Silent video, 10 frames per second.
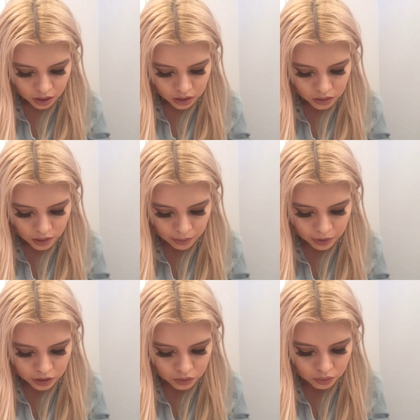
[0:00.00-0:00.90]
So now I'm
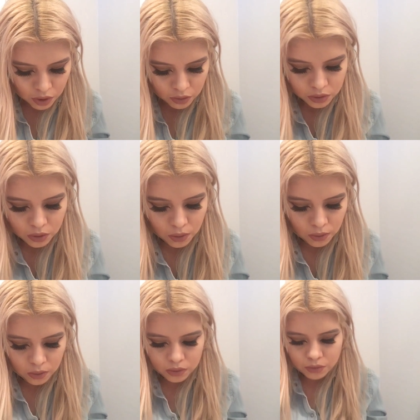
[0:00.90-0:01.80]
going to do Rose
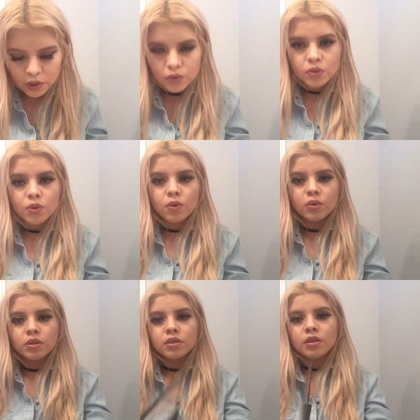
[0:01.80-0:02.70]
Gold. Rose
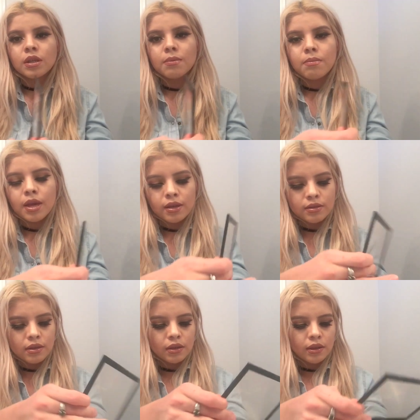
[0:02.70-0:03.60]
Gold is an
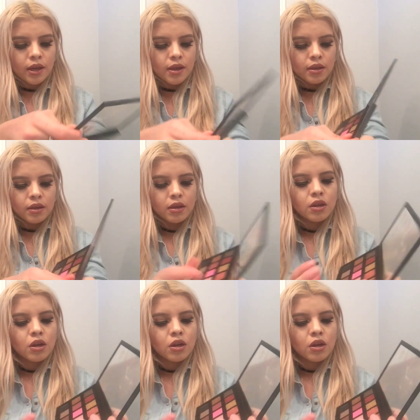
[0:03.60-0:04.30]
amazing, like,